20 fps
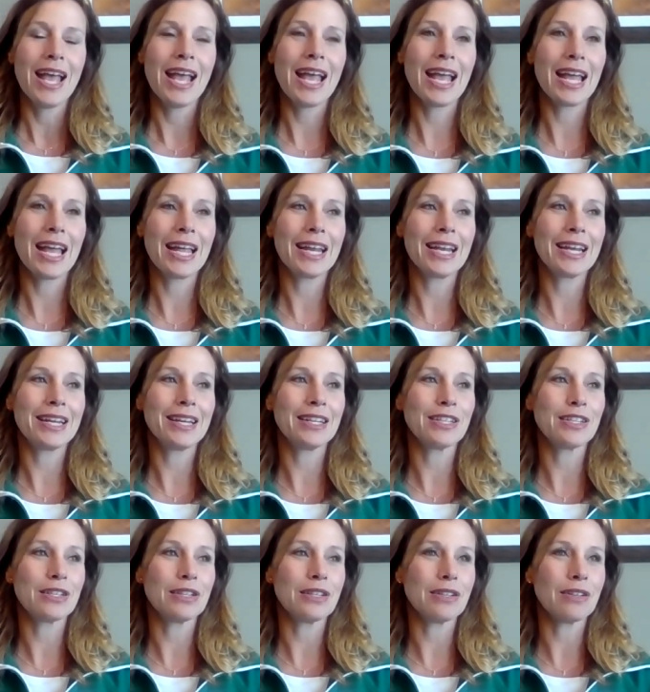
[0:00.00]

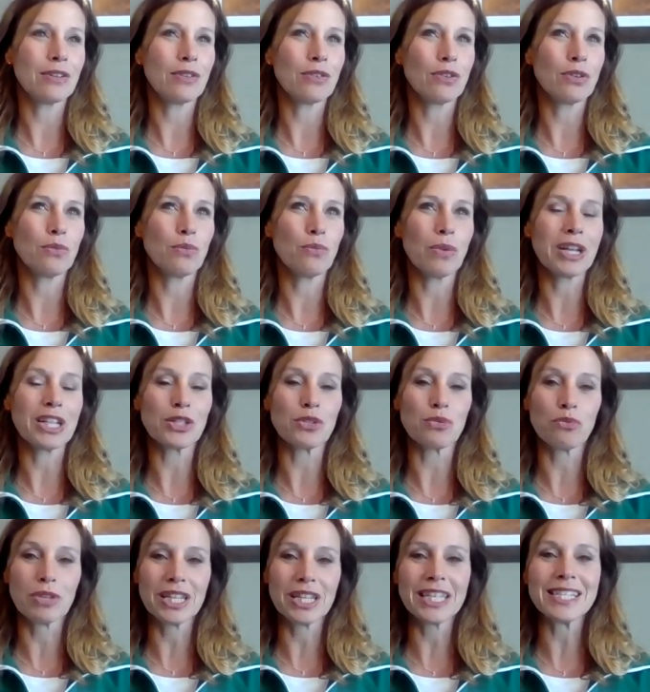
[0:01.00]
And when it's
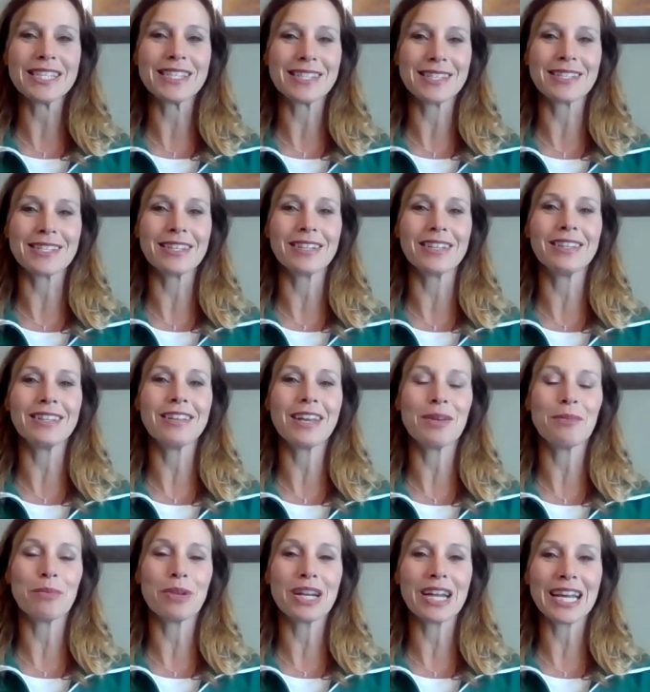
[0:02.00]
really still,
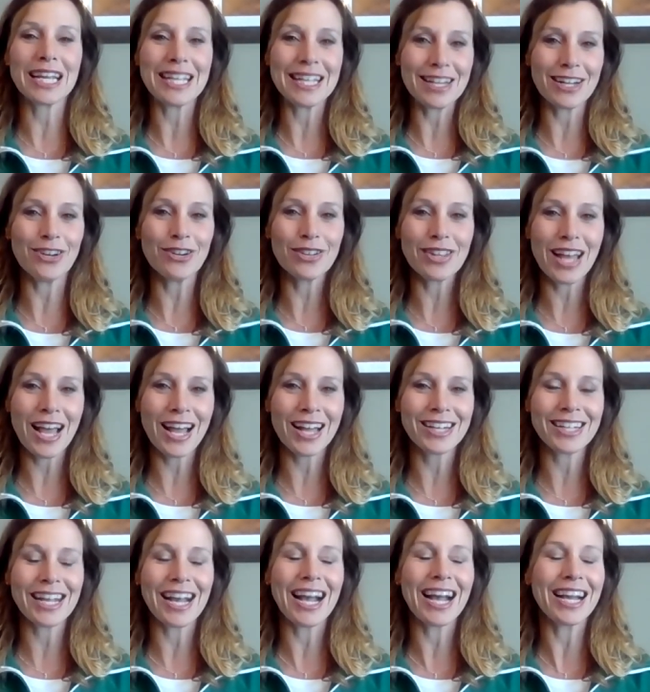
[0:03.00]
and when I hear
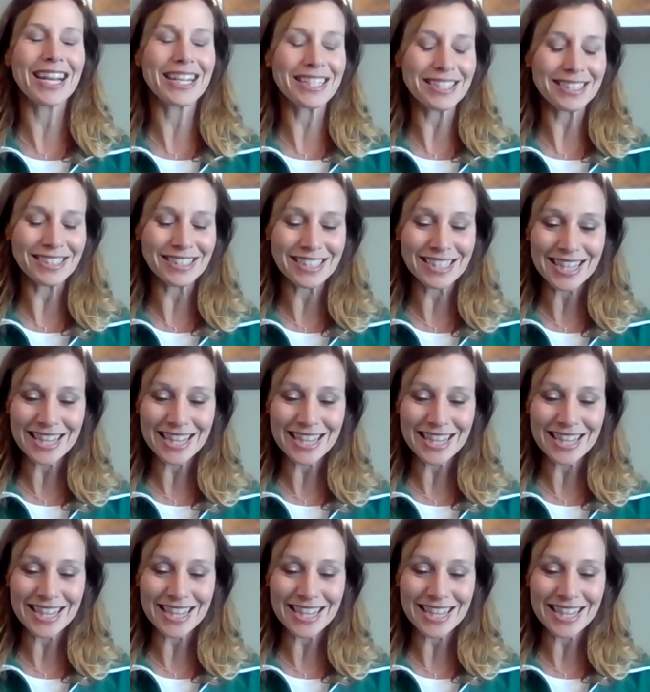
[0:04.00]
that, I